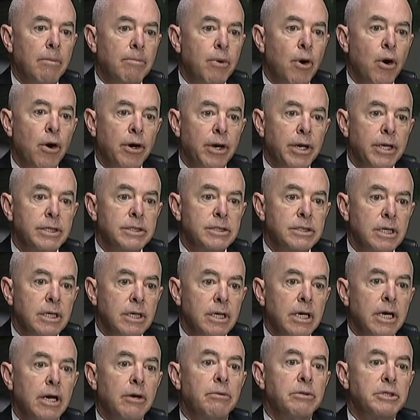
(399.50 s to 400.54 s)
parties,
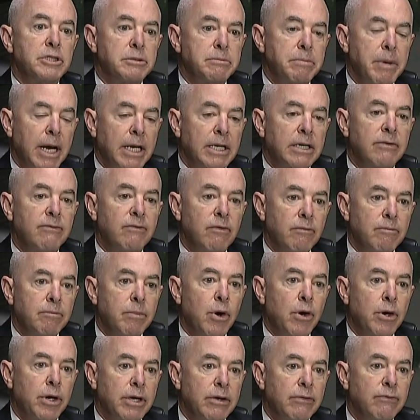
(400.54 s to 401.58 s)
irrespective of
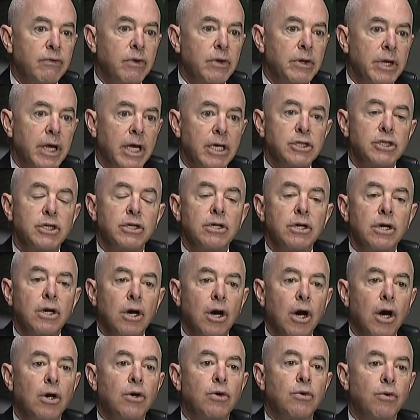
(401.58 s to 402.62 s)
party affiliation,
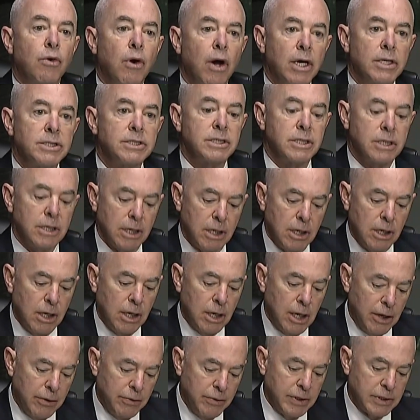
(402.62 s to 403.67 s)
across
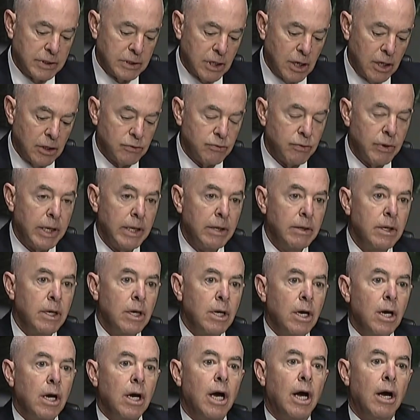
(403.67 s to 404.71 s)
this country.
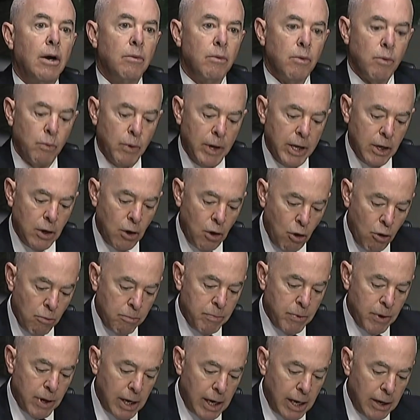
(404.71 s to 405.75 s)
We
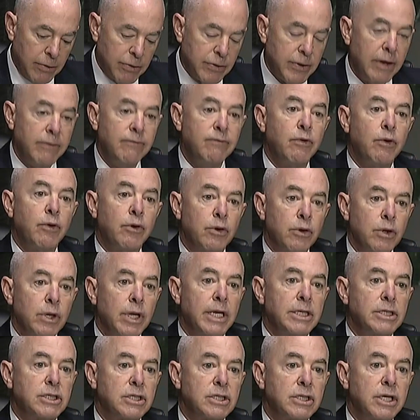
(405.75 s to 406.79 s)
hope that further
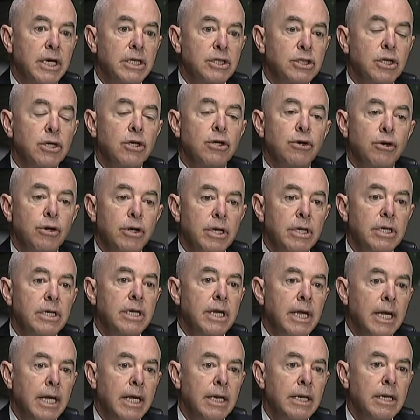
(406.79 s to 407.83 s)
legislation could
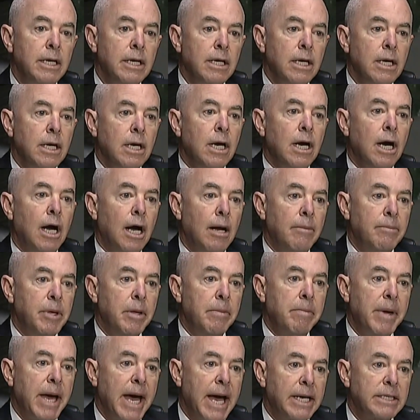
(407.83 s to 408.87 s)
indeed
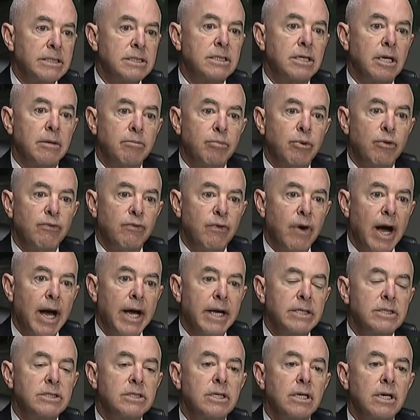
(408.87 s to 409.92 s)
be passed that
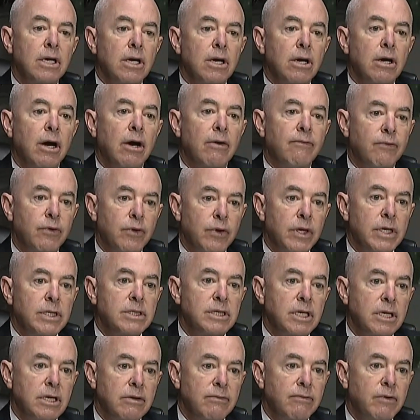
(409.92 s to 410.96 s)
provides for
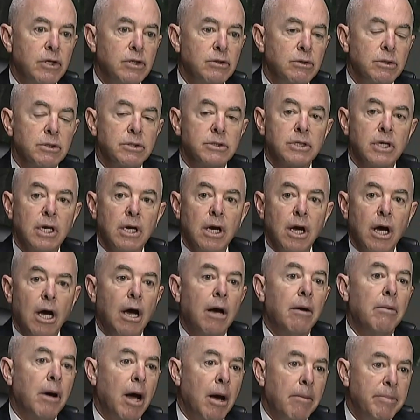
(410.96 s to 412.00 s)
these individuals
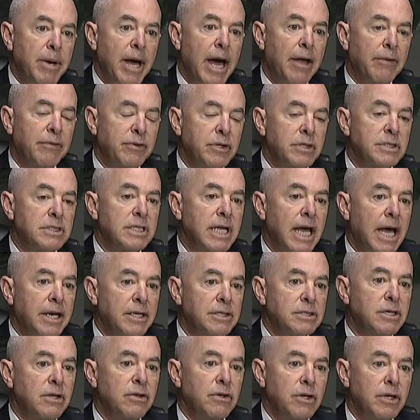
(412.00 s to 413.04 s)
a path to
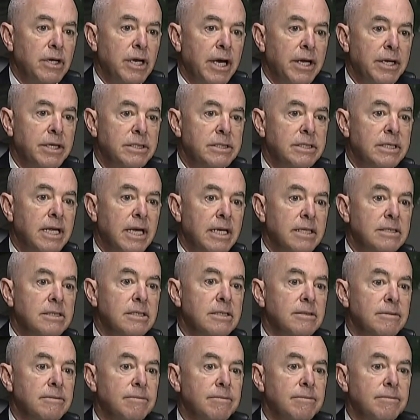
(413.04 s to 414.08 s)
status in the United
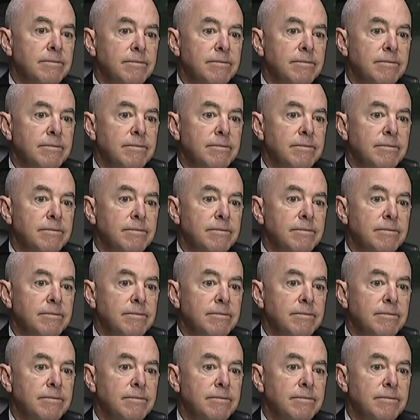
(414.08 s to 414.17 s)
States.